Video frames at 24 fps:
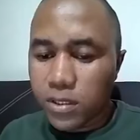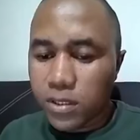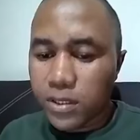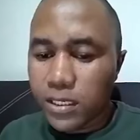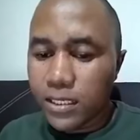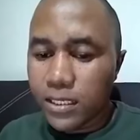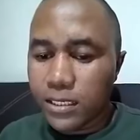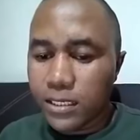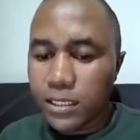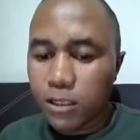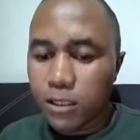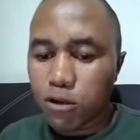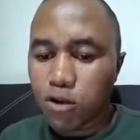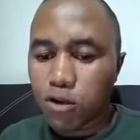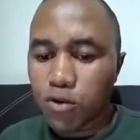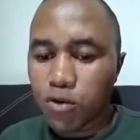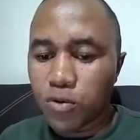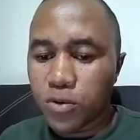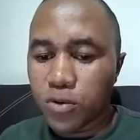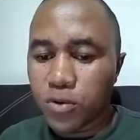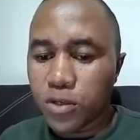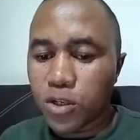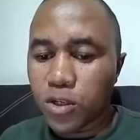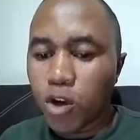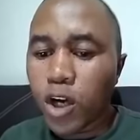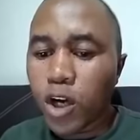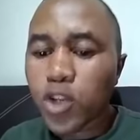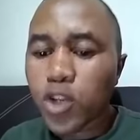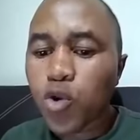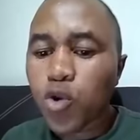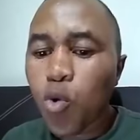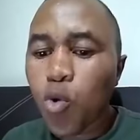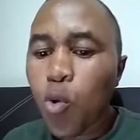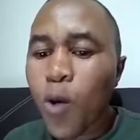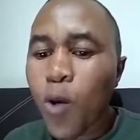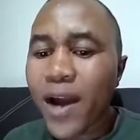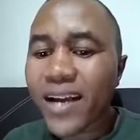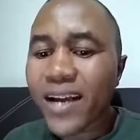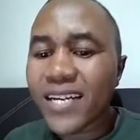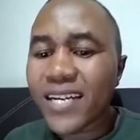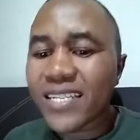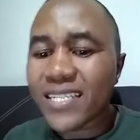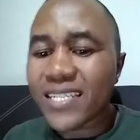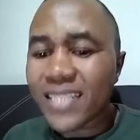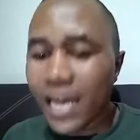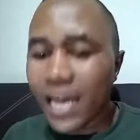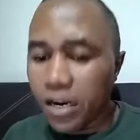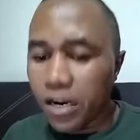these issues, not to work in
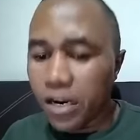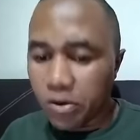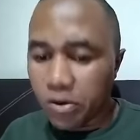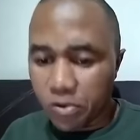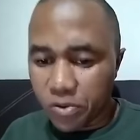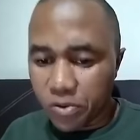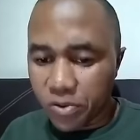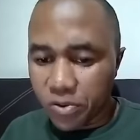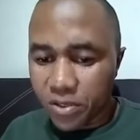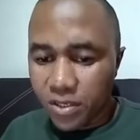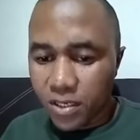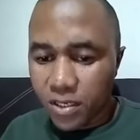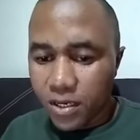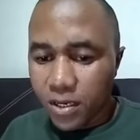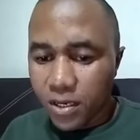silos,